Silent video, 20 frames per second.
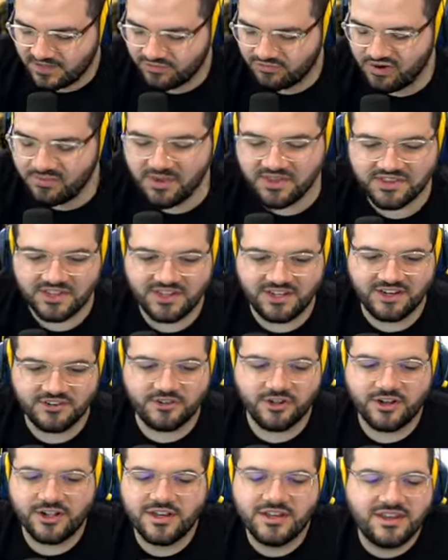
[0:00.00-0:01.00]
Three Musketeers
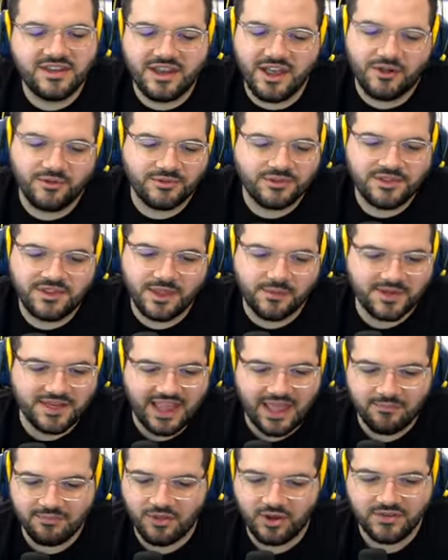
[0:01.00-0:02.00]
are good. No, David
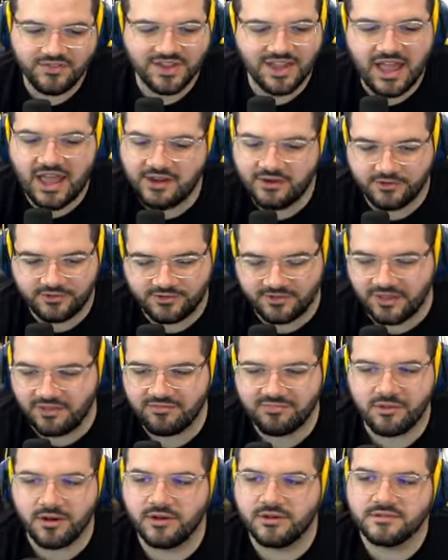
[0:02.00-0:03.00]
Dabb, don't even lie to yourself,
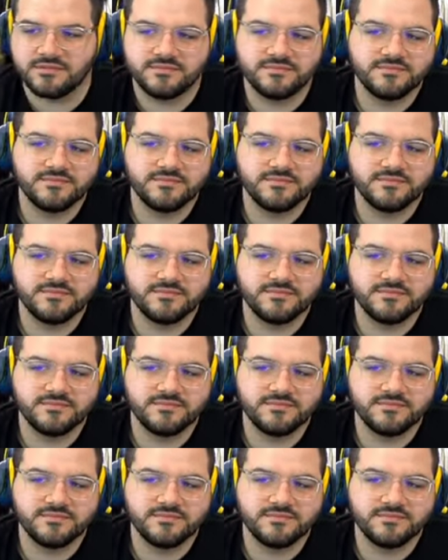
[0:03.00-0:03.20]
bro.